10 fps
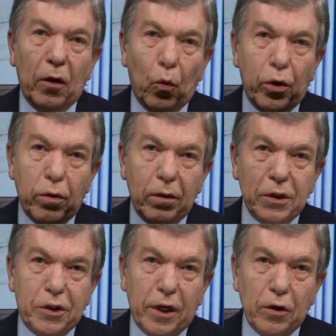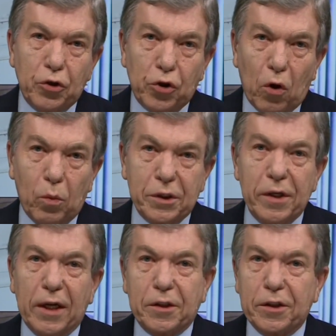and whether the signature
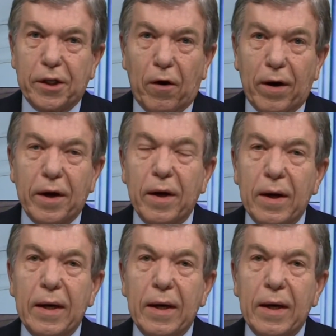was necessary.